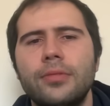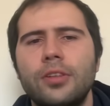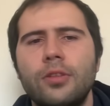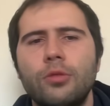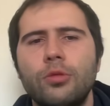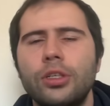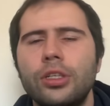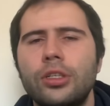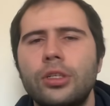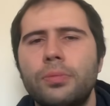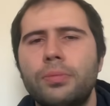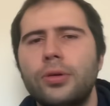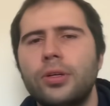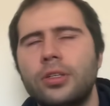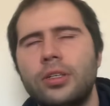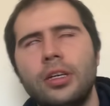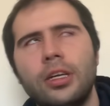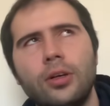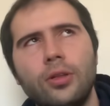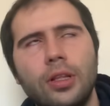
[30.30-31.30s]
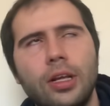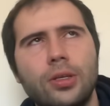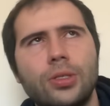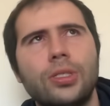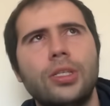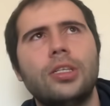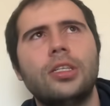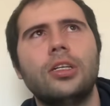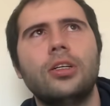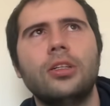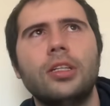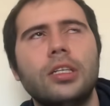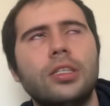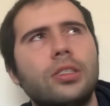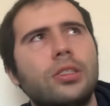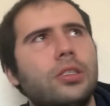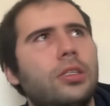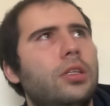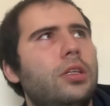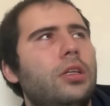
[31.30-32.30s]
Really good book, Nikolaus
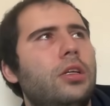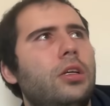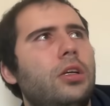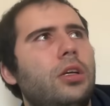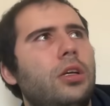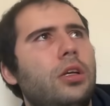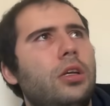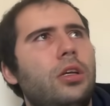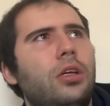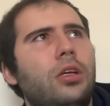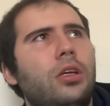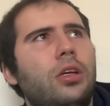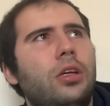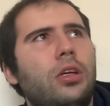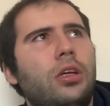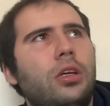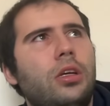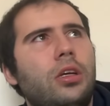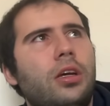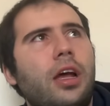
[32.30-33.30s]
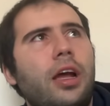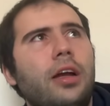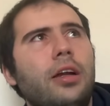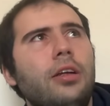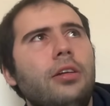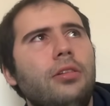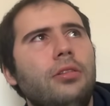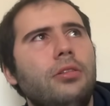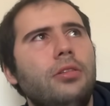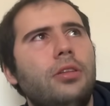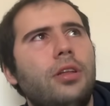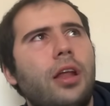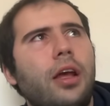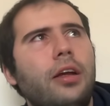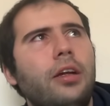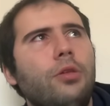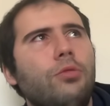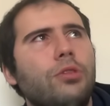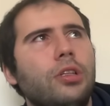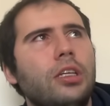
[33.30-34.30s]
Natyrlis. I
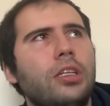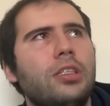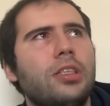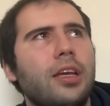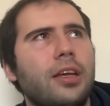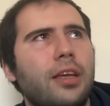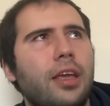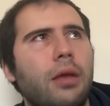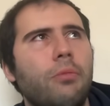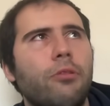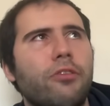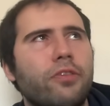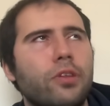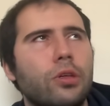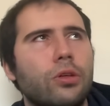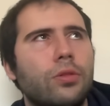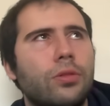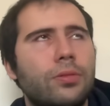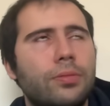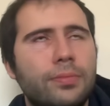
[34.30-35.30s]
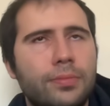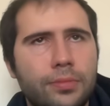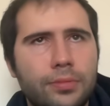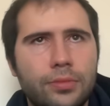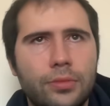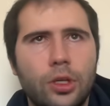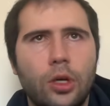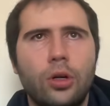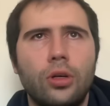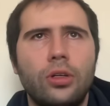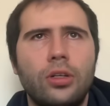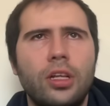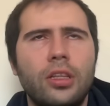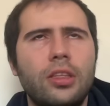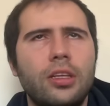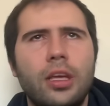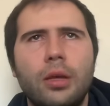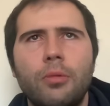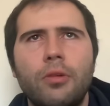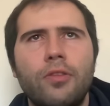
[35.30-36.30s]
gotta release that game review, or not
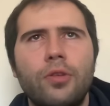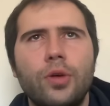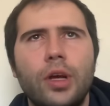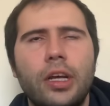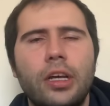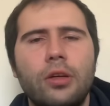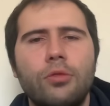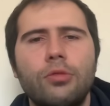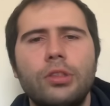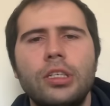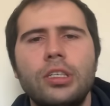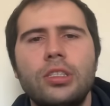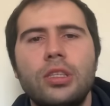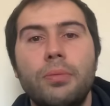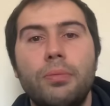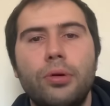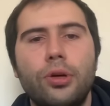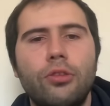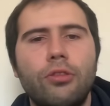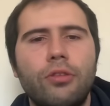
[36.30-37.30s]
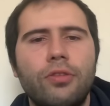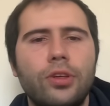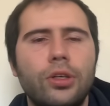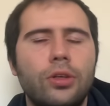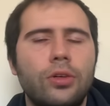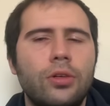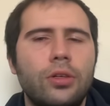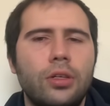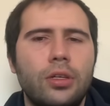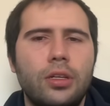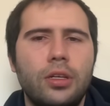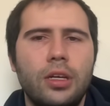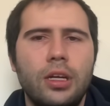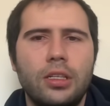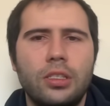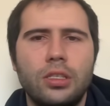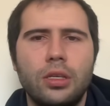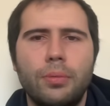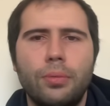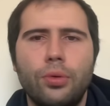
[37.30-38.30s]
the game review. I gotta release the book review
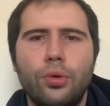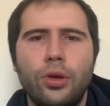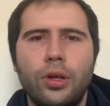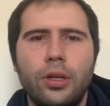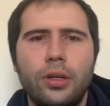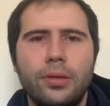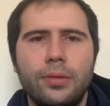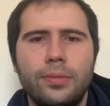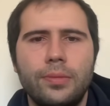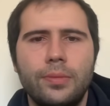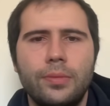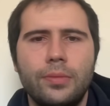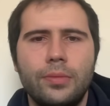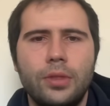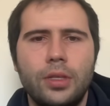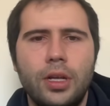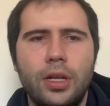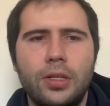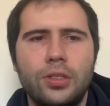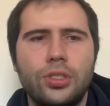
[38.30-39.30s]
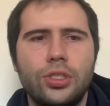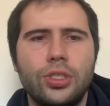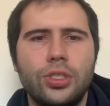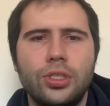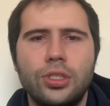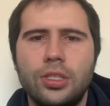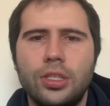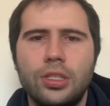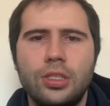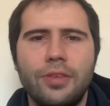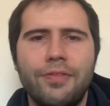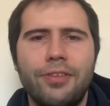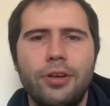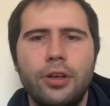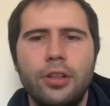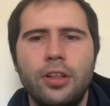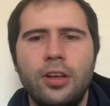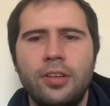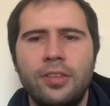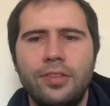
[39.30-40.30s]
at some point. It's a very
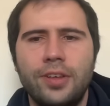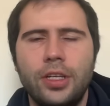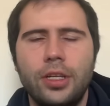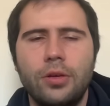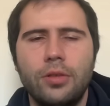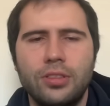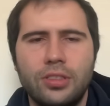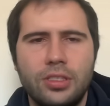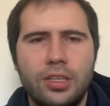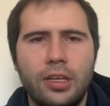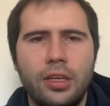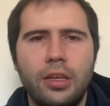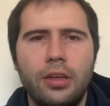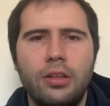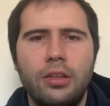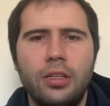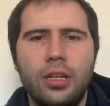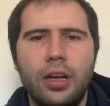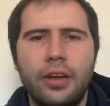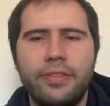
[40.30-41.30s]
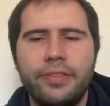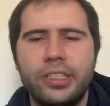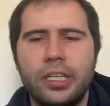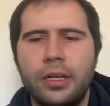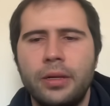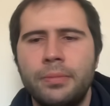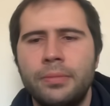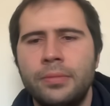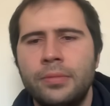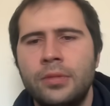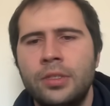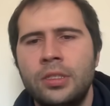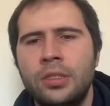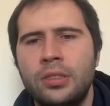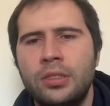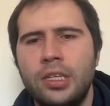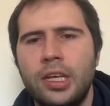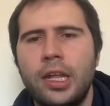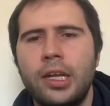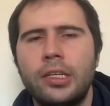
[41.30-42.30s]
long video. It's taking a lot of time
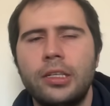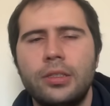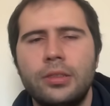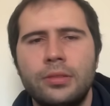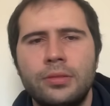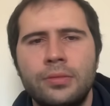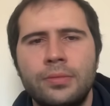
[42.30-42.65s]
to edit.